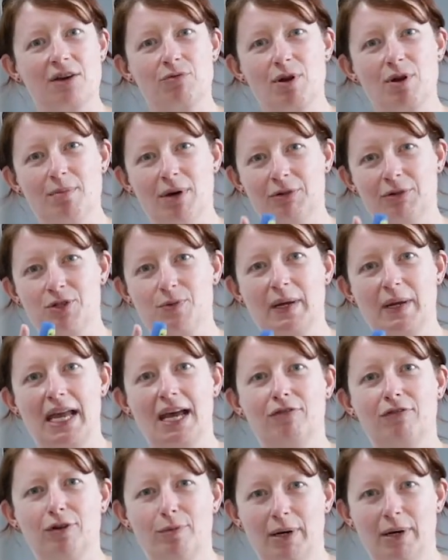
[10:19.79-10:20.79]
we might want to be
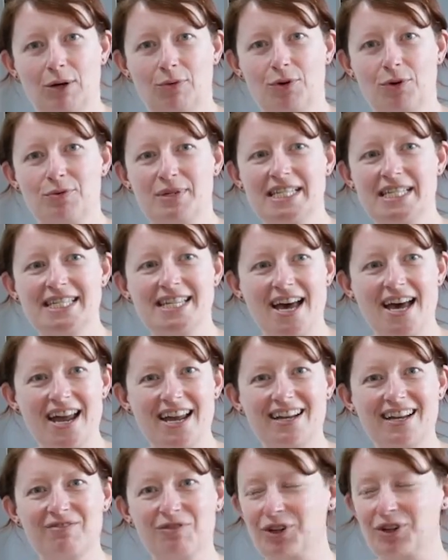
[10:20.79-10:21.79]
careful about what we say
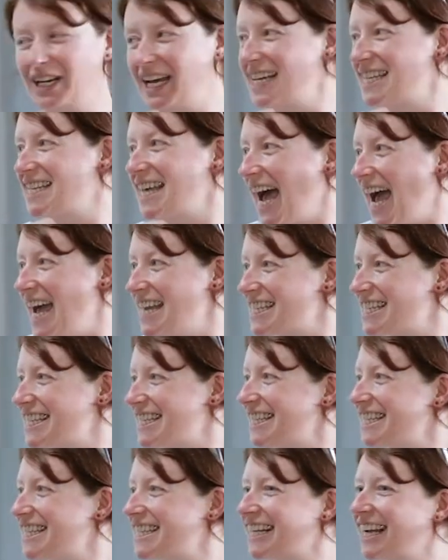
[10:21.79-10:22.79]
and what gets
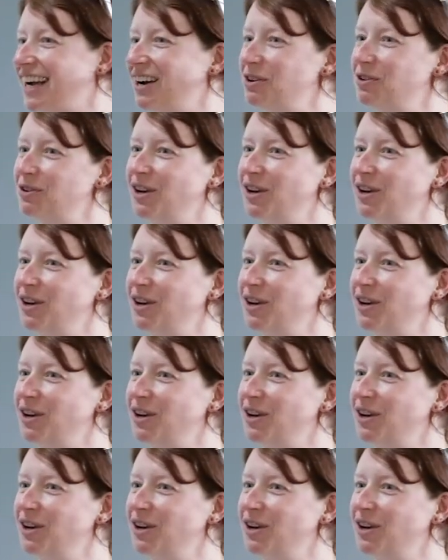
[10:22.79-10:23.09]
edited to go